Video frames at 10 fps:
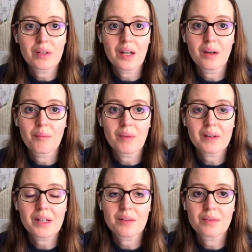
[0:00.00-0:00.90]
I
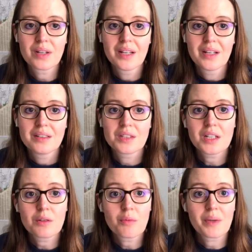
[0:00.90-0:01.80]
kind of check
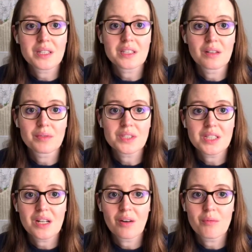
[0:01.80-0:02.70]
in with myself and see
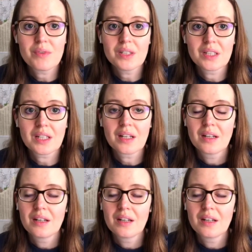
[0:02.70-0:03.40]
how I'm feeling.